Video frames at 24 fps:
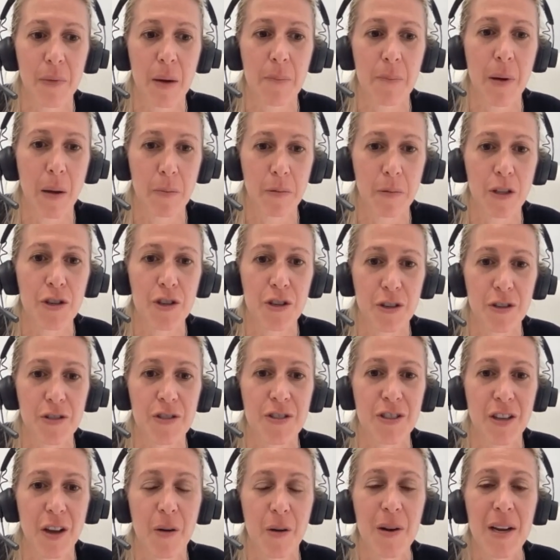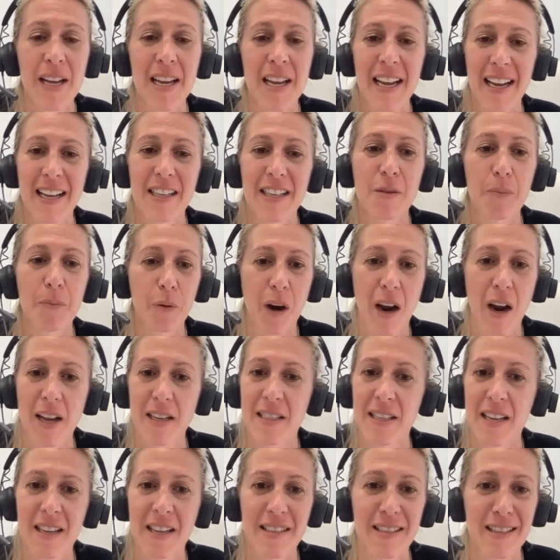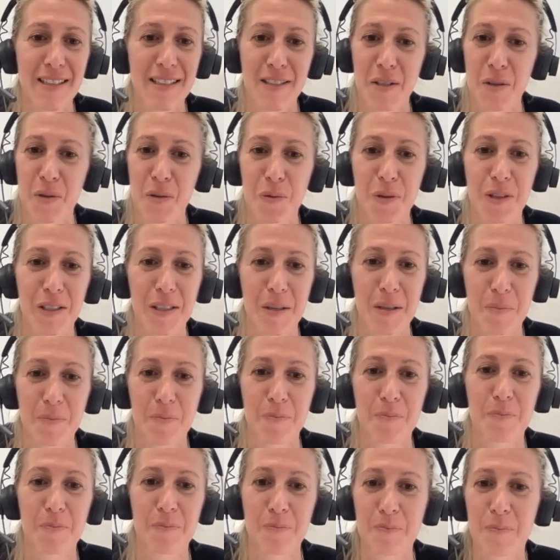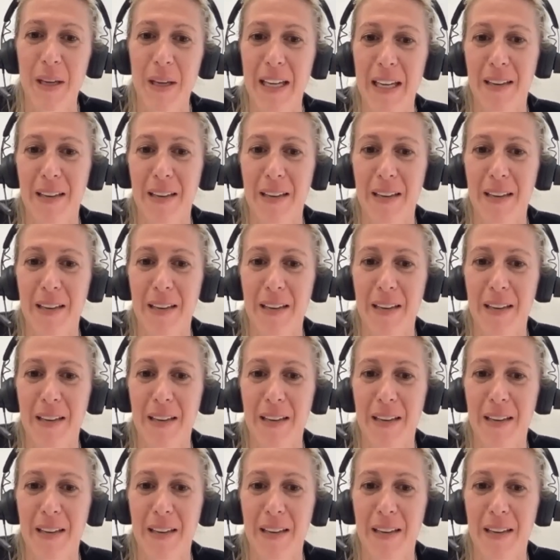a publisher so it's a process this is a really big